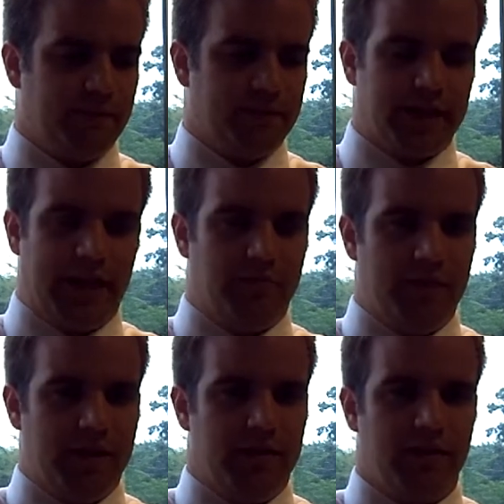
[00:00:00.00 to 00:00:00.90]
can
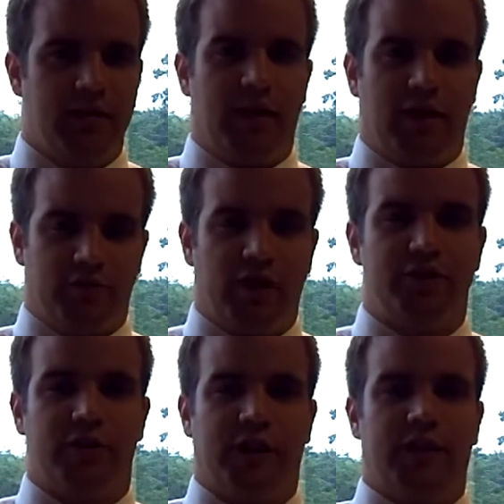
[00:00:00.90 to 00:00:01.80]
be
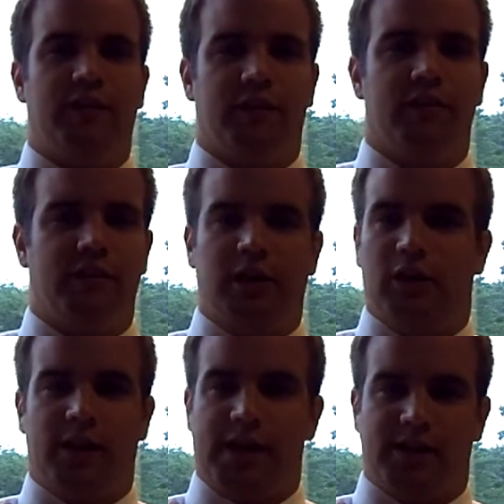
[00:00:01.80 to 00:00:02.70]
frustrating. But a
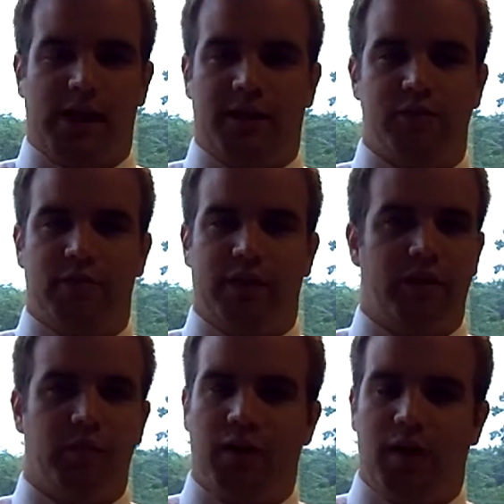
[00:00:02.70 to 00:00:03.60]
lot of times with
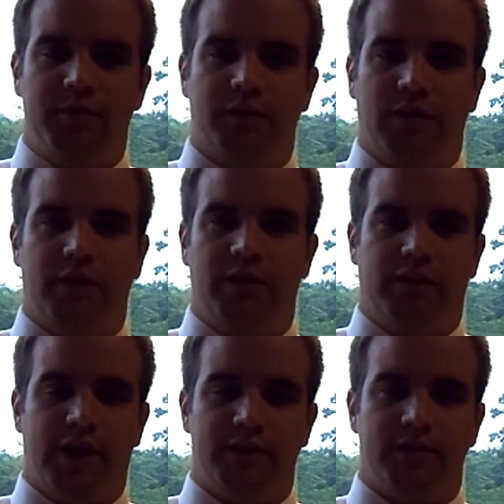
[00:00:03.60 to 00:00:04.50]
other pumps or other
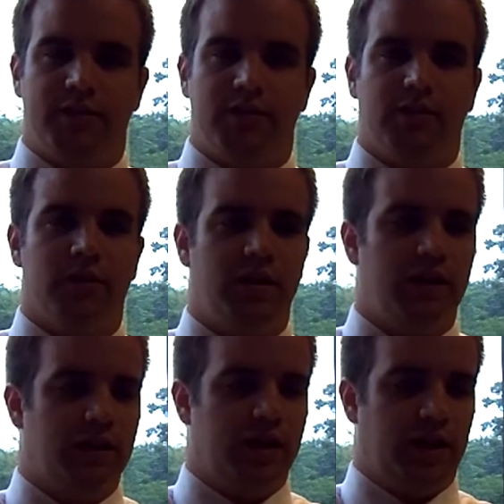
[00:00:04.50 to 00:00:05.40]
devices,
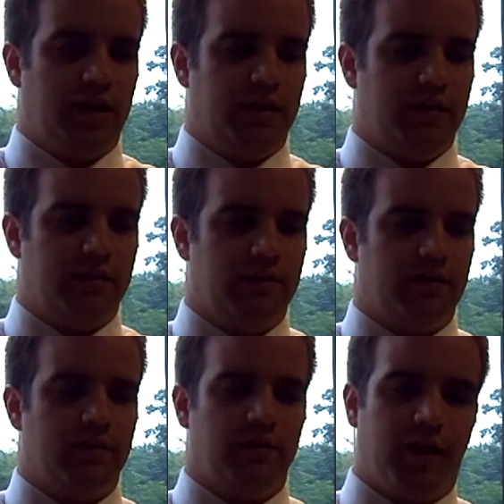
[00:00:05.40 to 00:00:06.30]

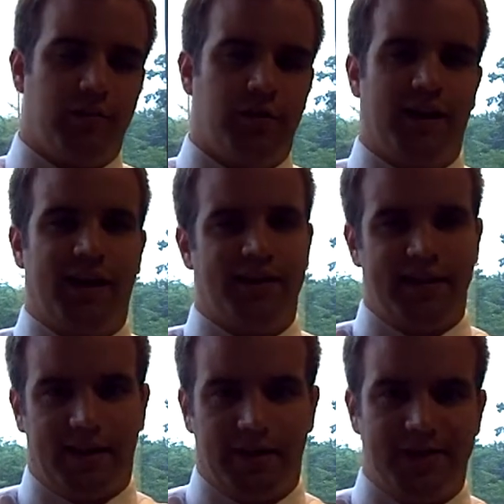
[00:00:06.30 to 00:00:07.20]
you're able to kind of
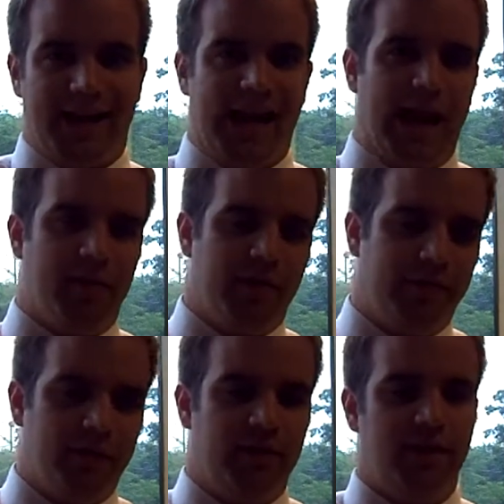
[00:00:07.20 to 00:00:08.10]
take your time. If
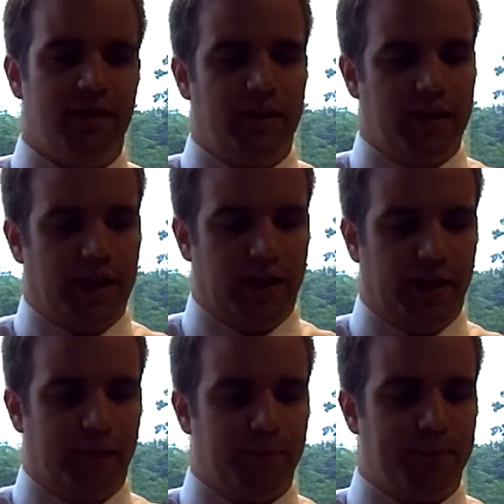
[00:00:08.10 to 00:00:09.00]
it,
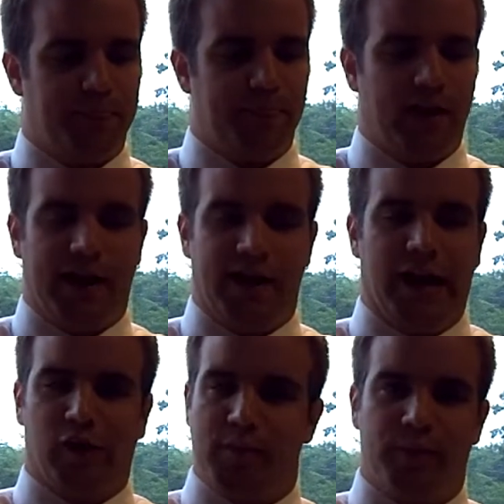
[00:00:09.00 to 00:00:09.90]

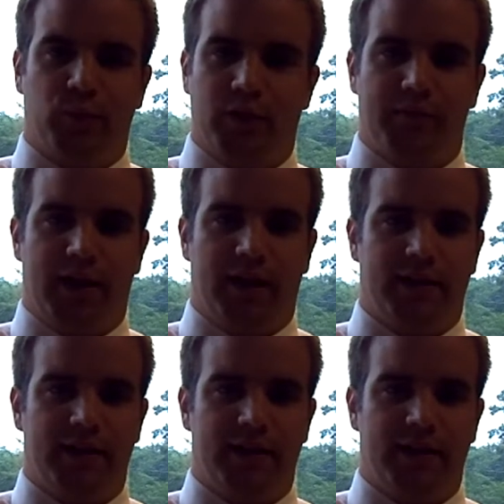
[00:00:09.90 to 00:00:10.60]
I remember with my